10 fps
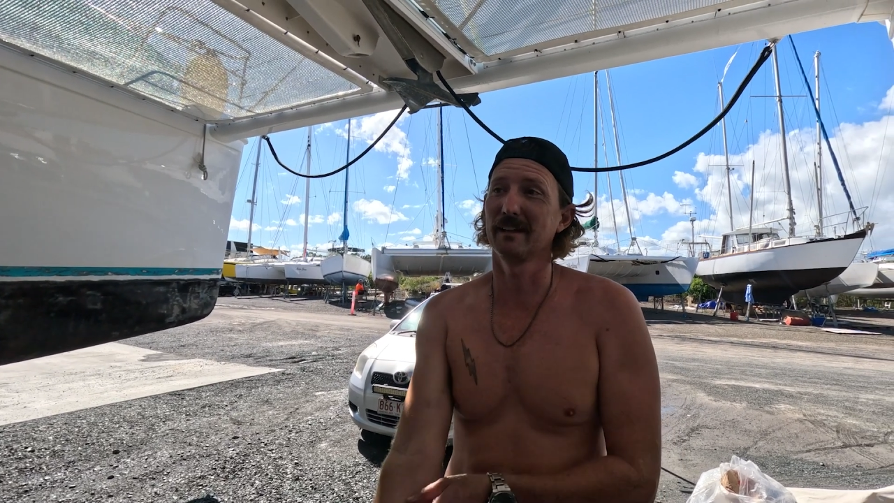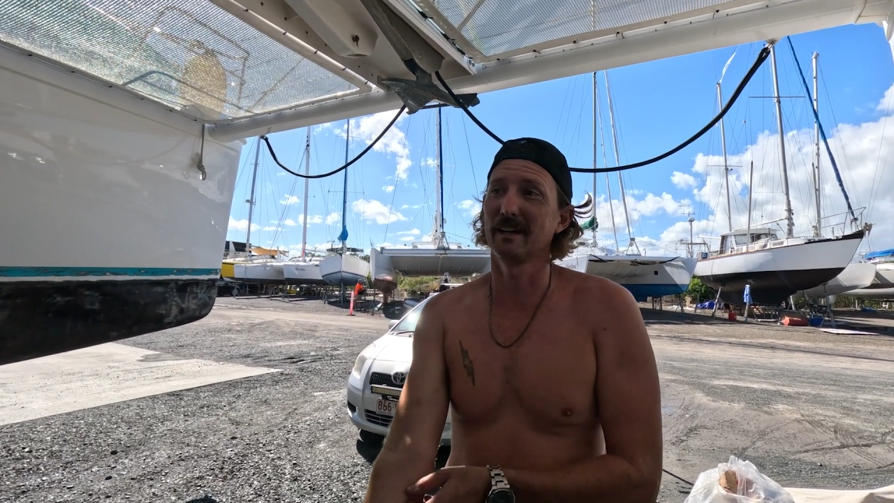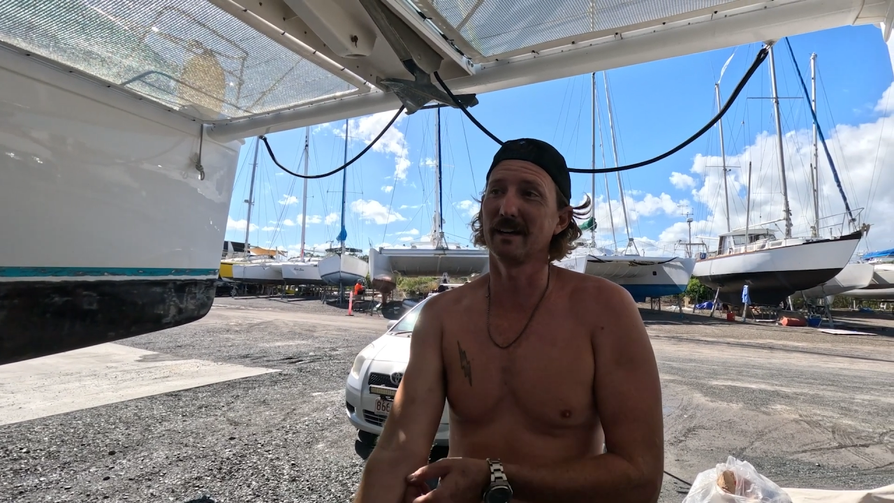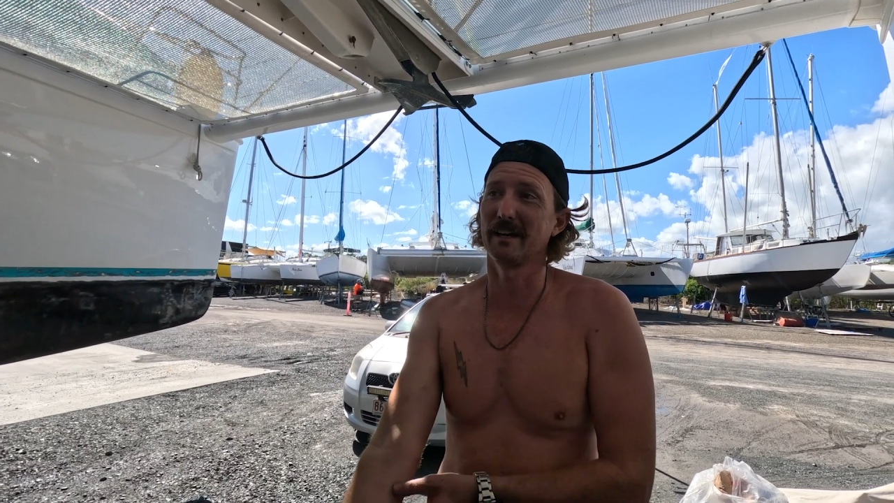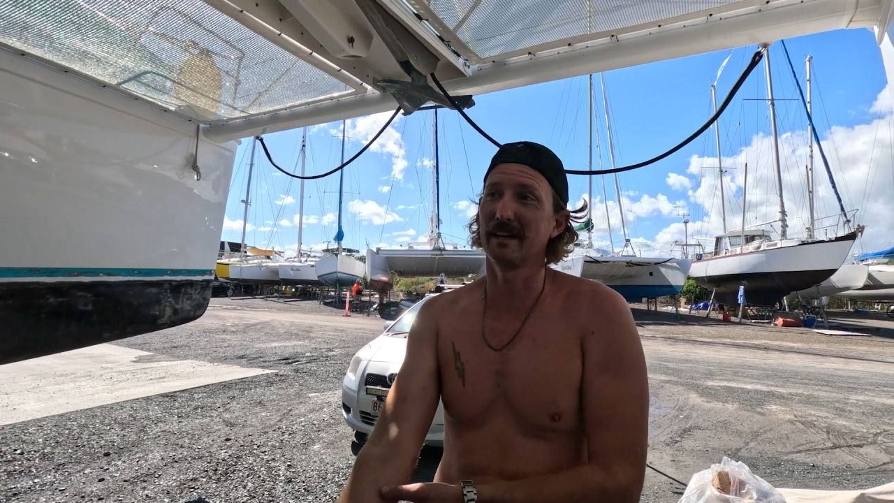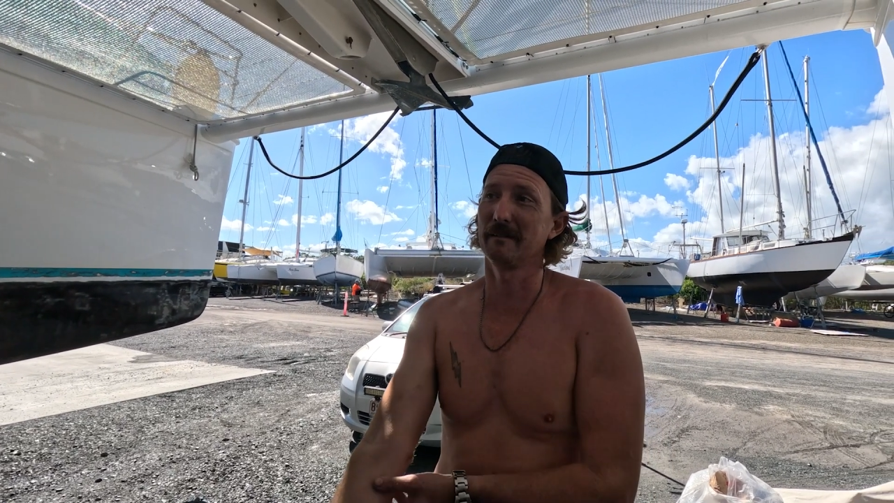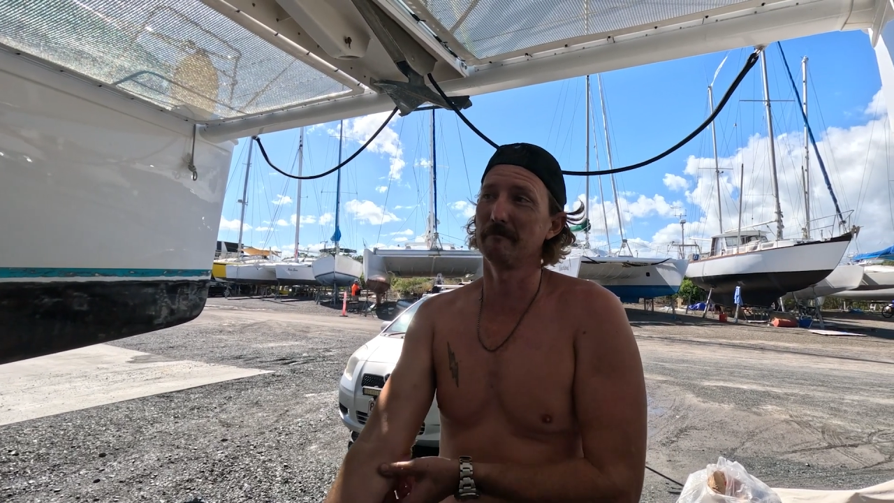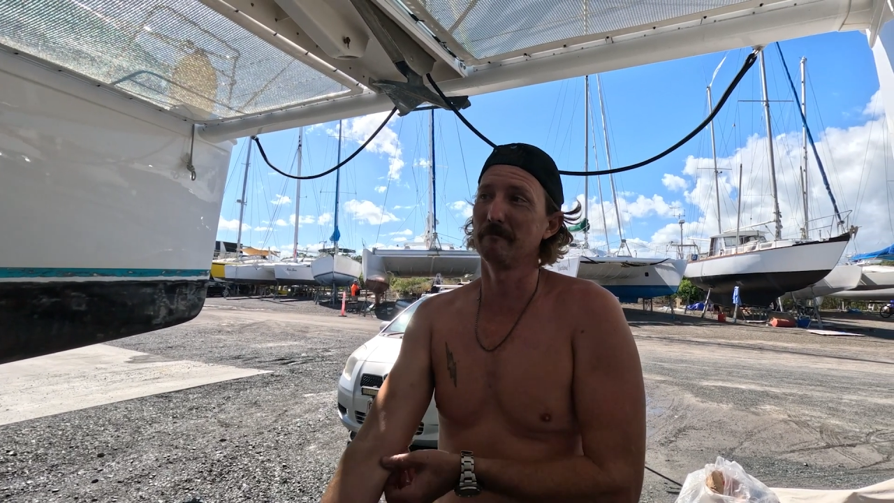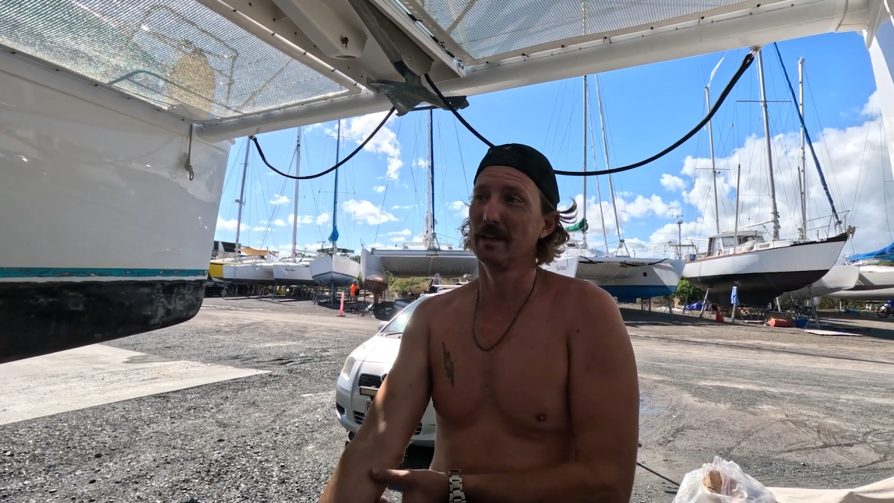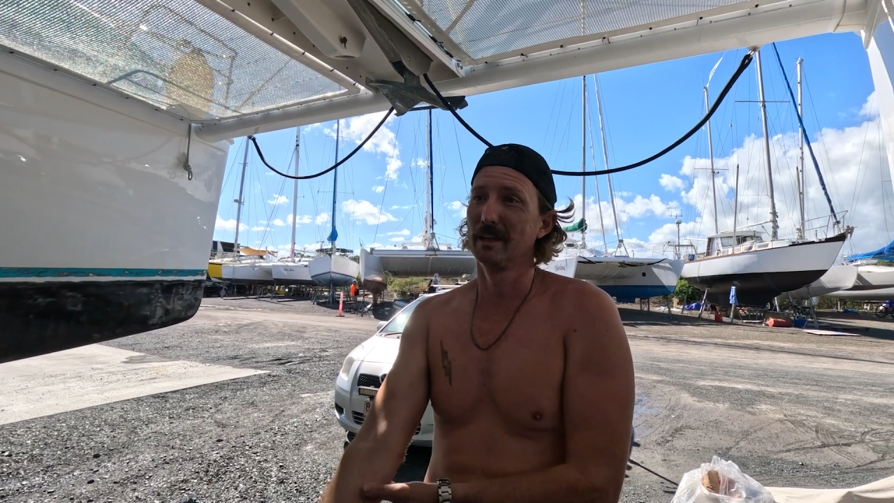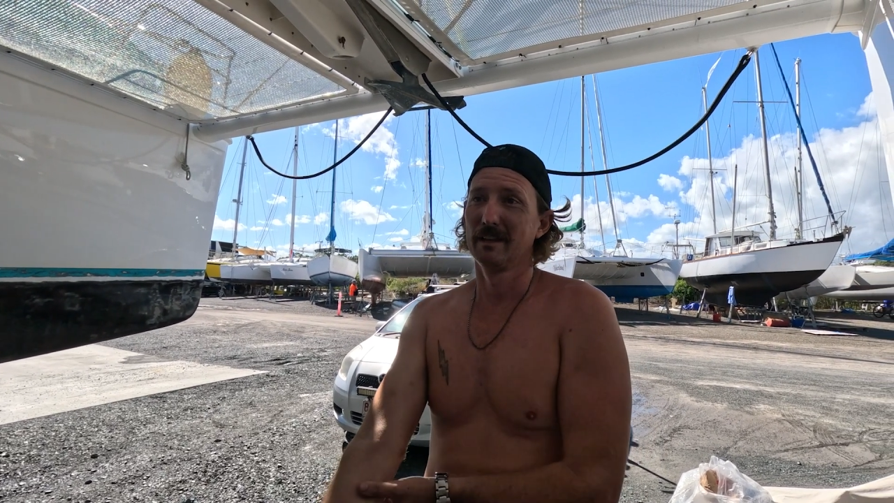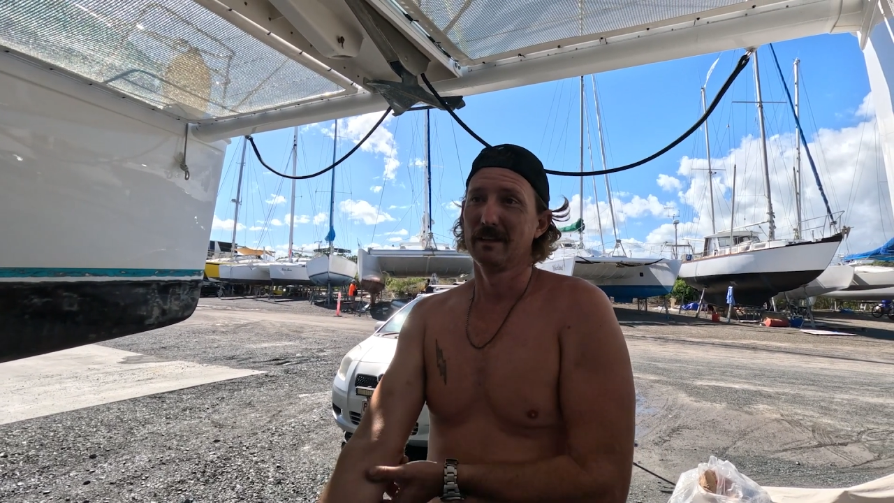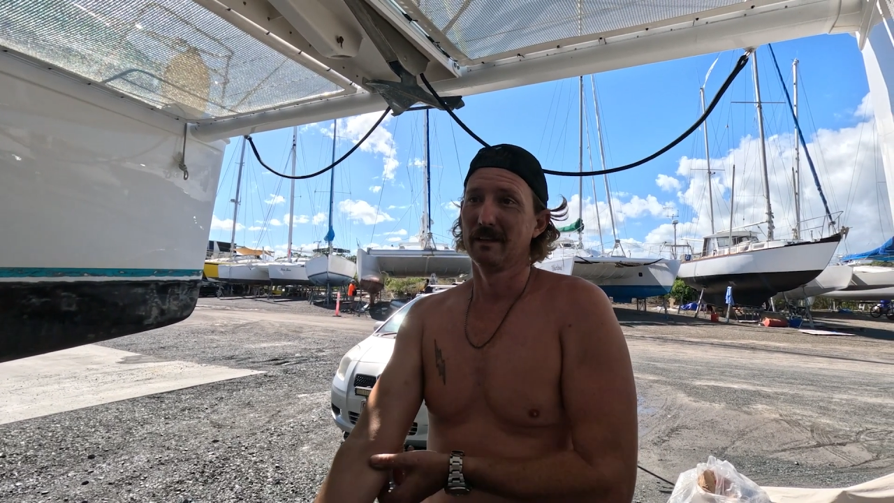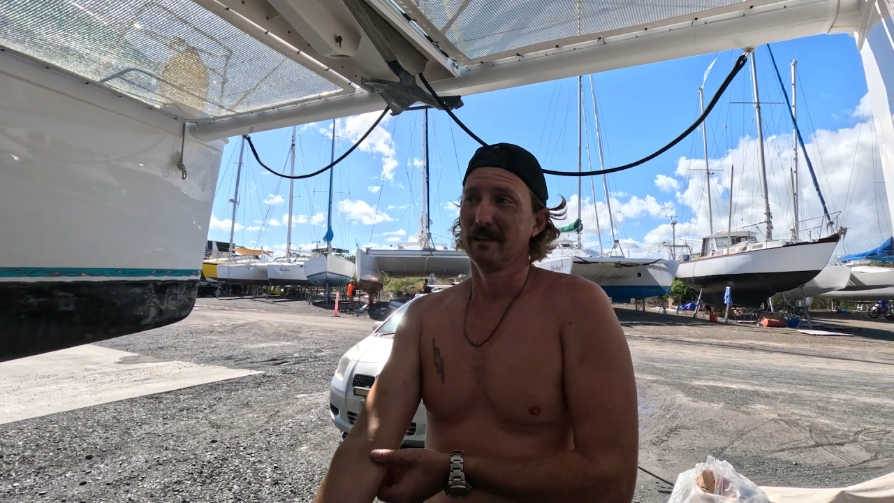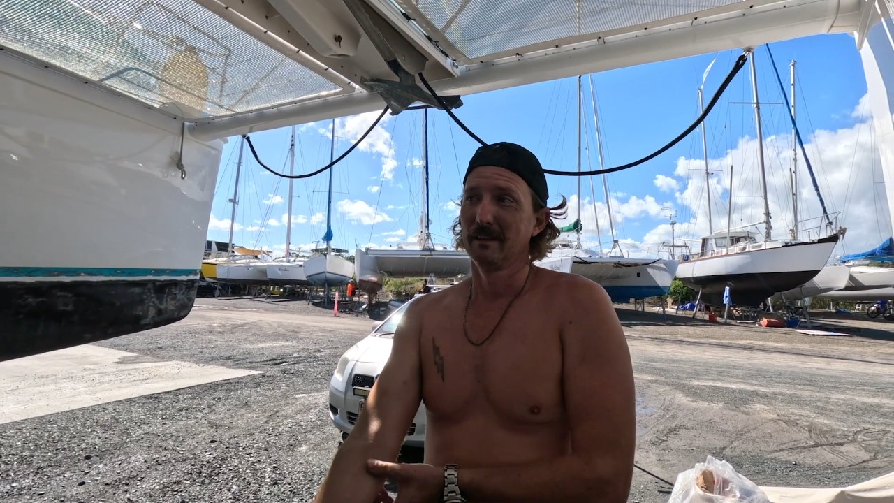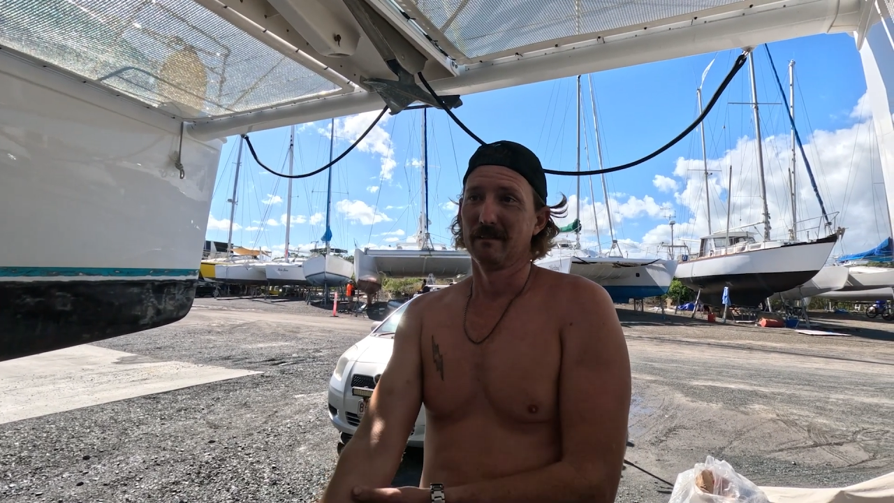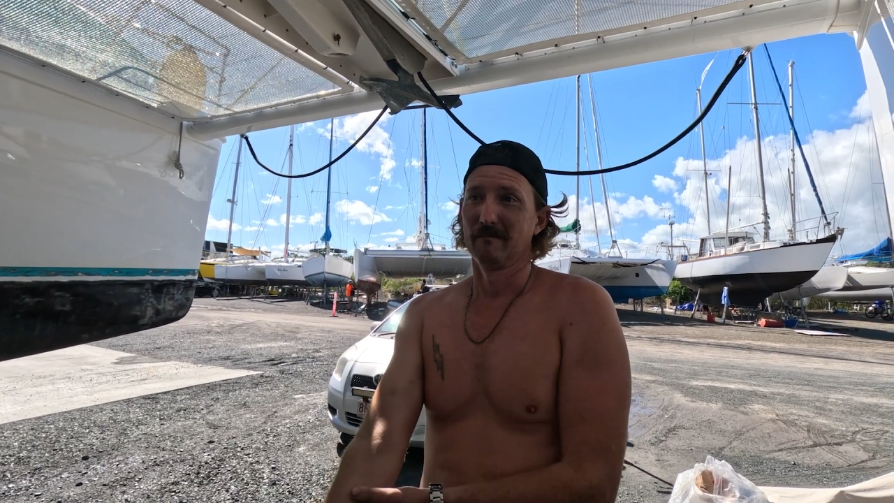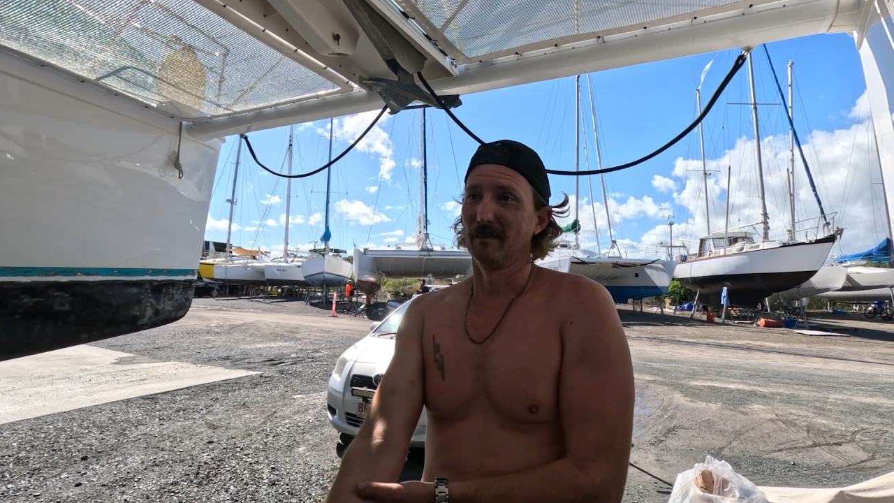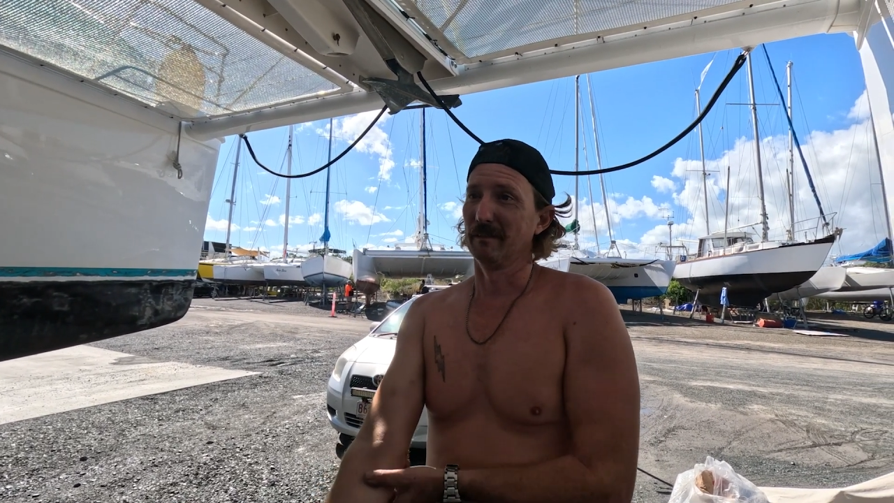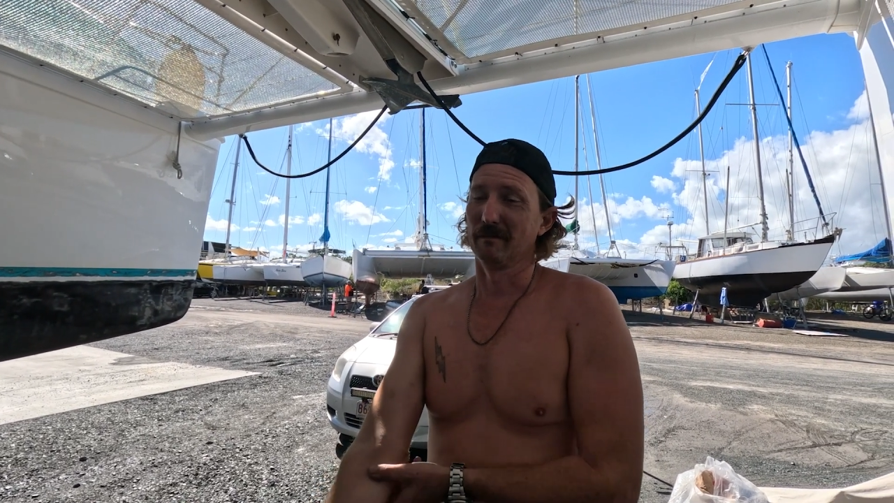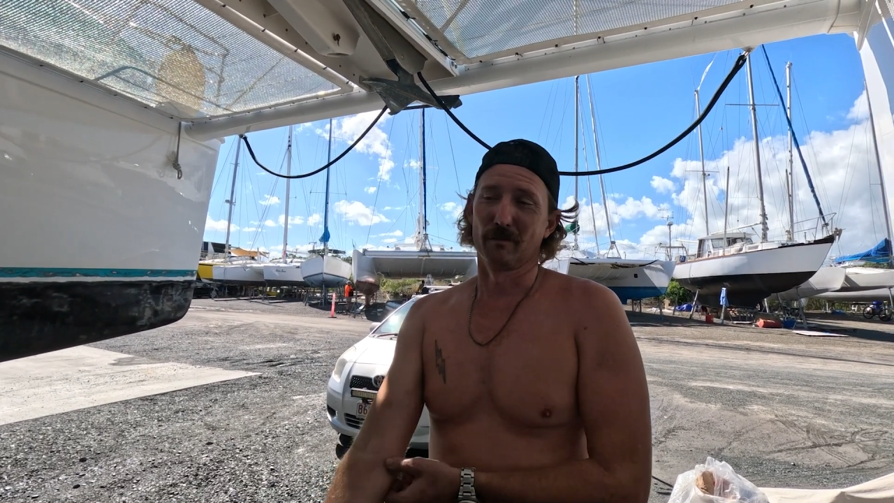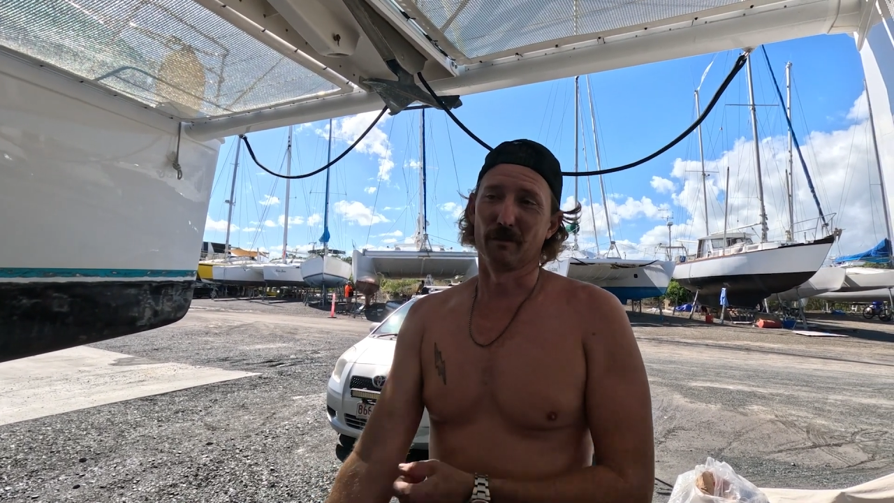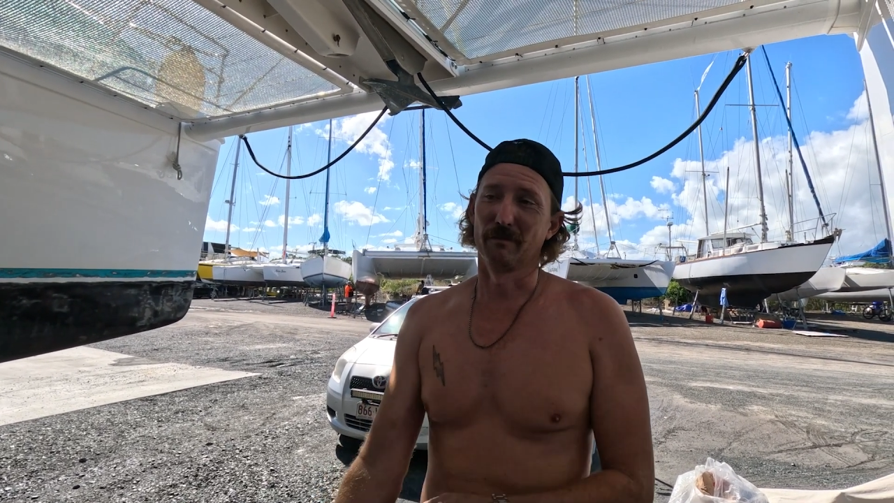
All the